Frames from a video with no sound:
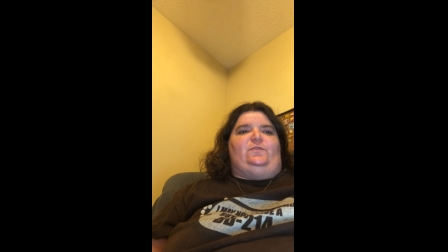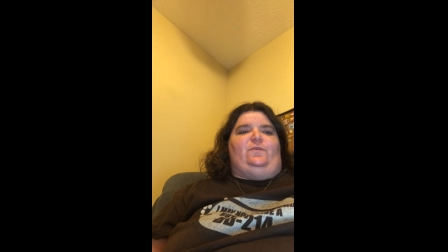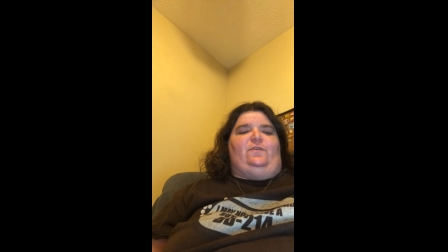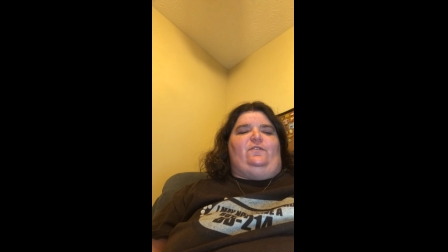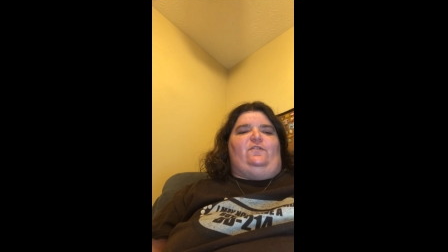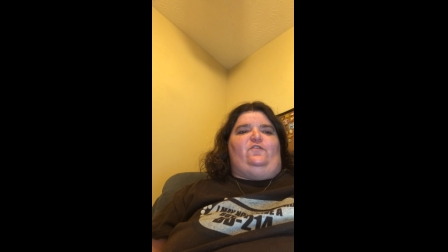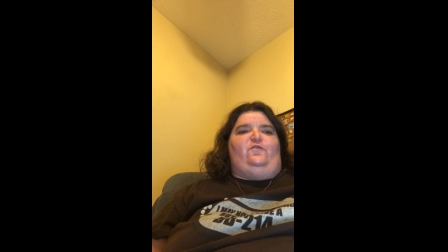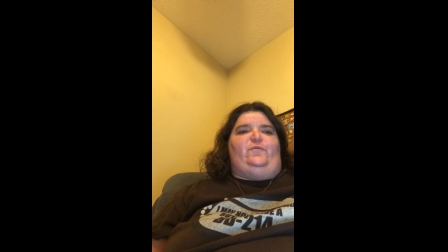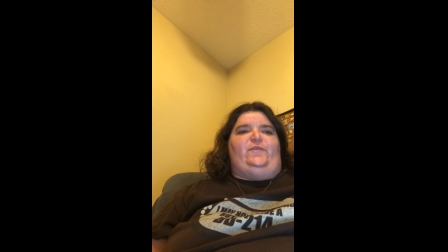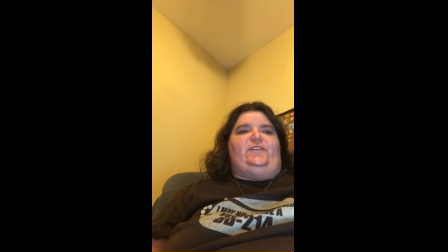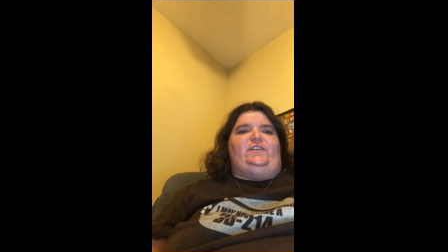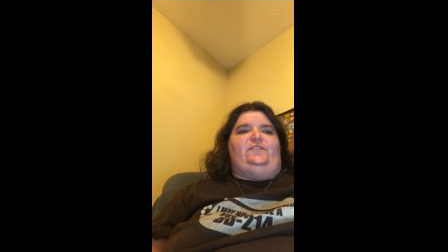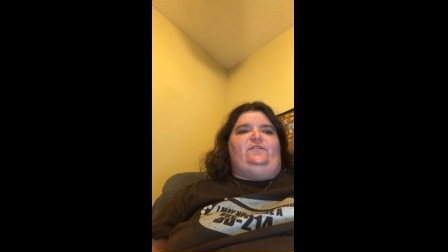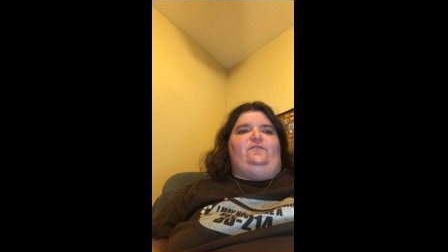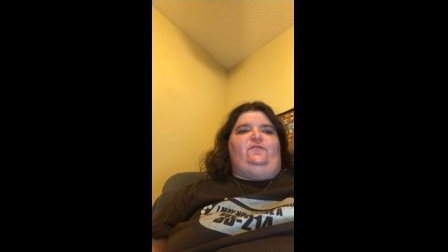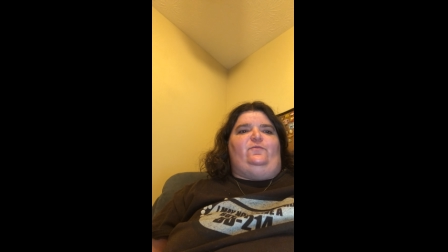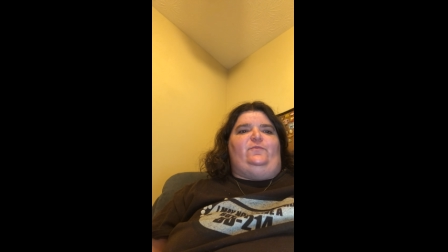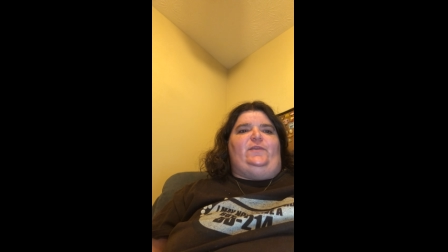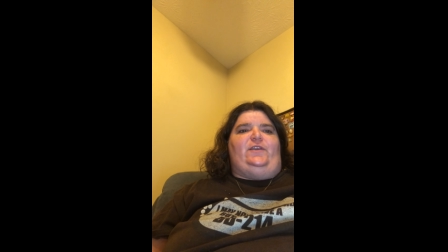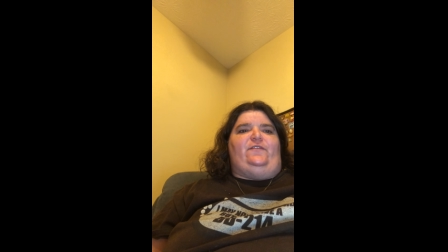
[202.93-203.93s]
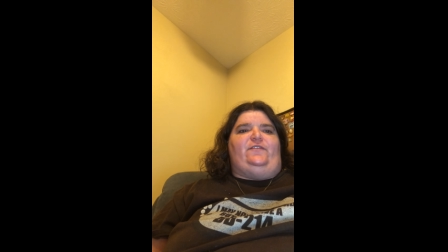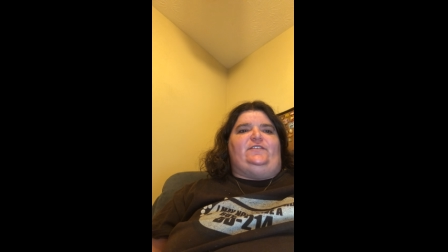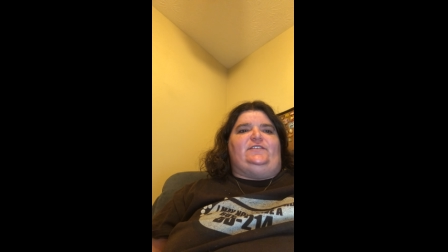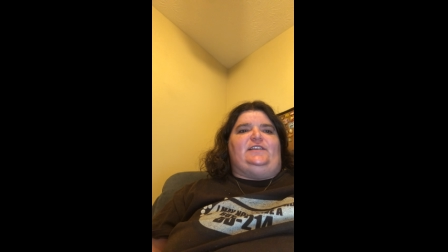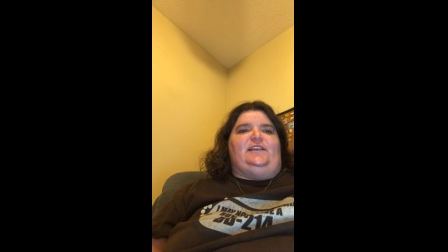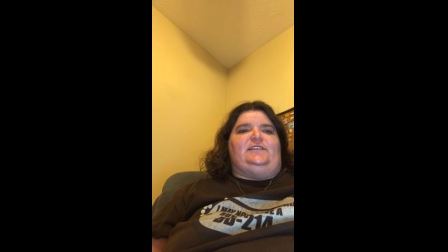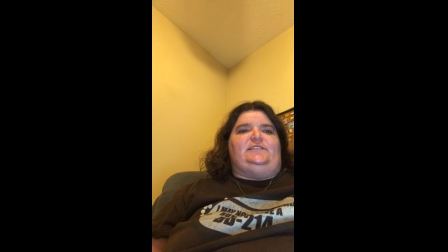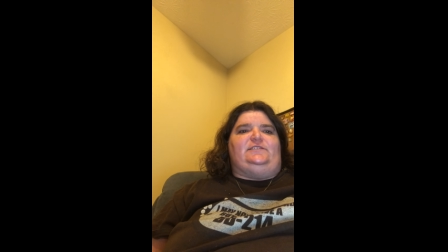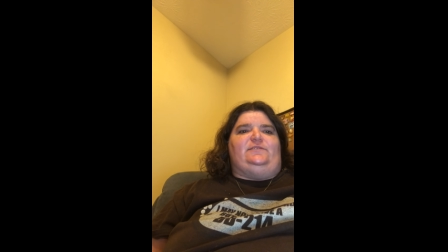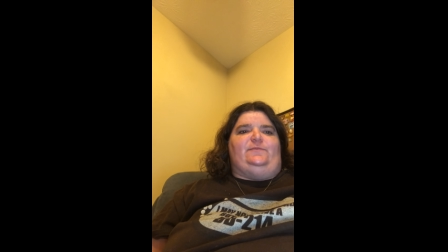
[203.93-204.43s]
were forbidden from giving
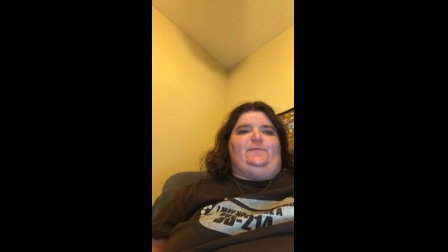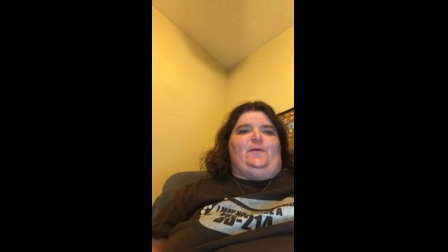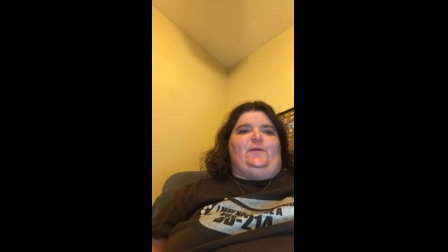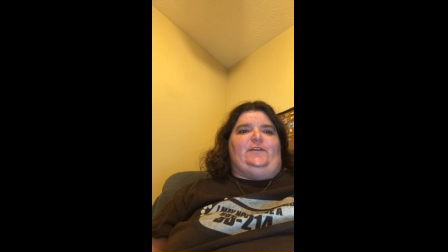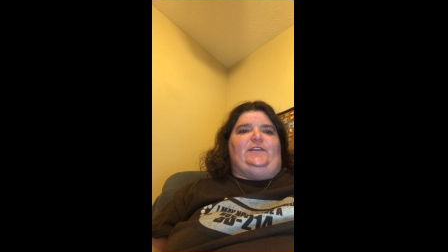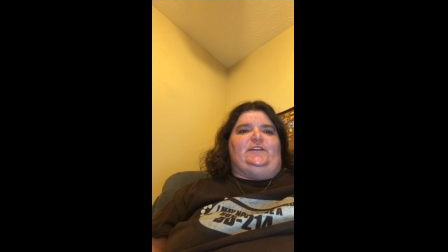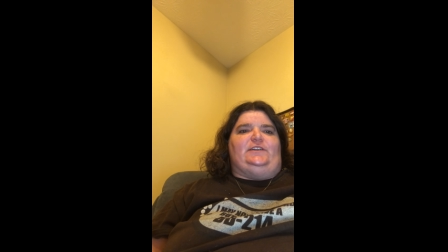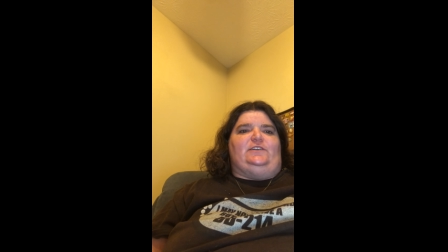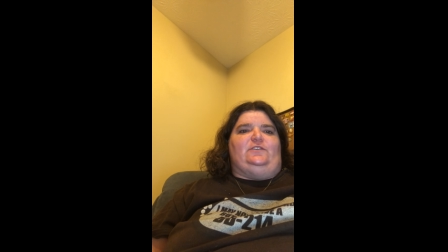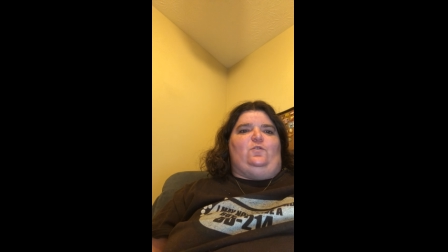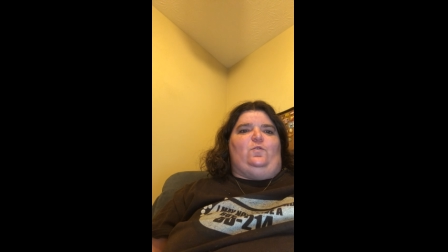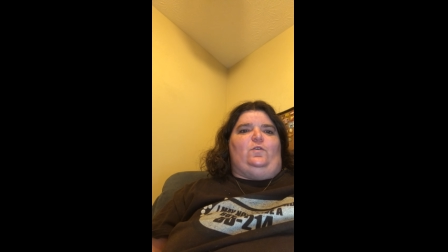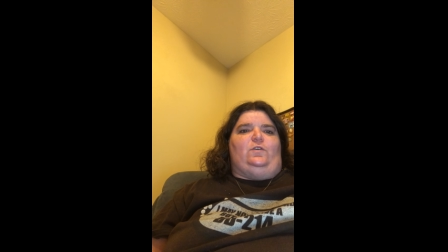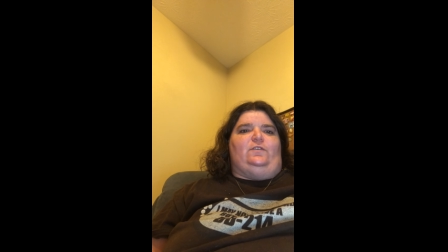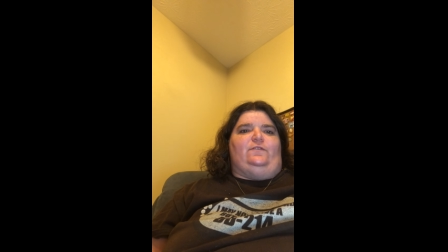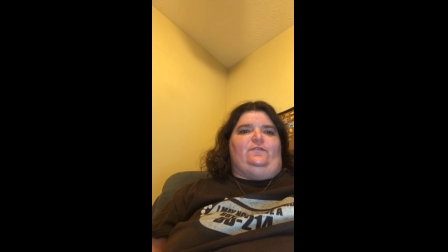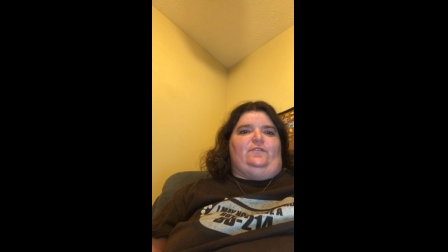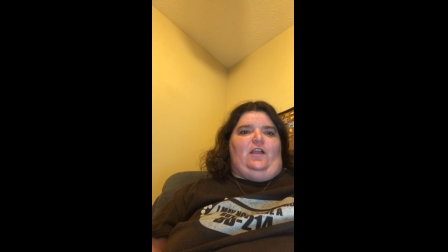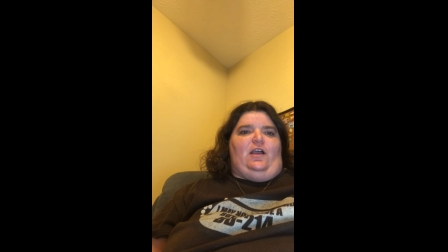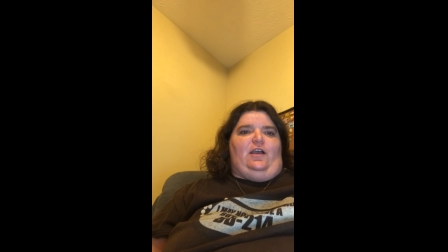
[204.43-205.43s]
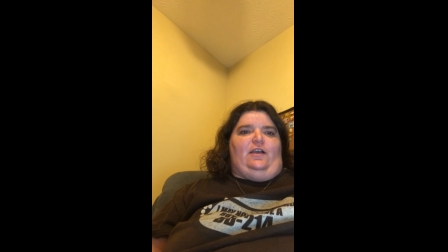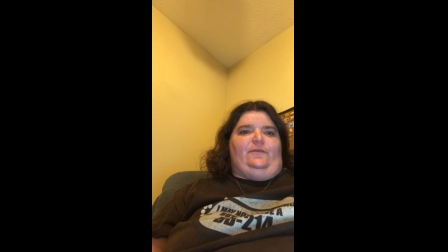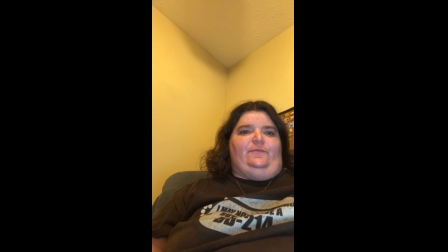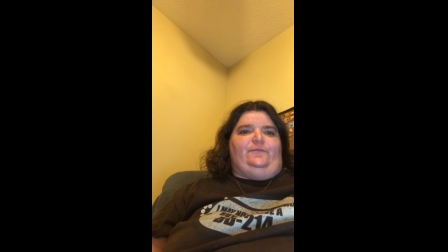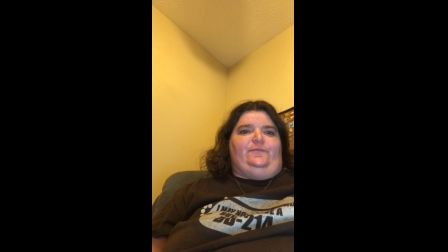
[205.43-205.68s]
testimony in a court of law.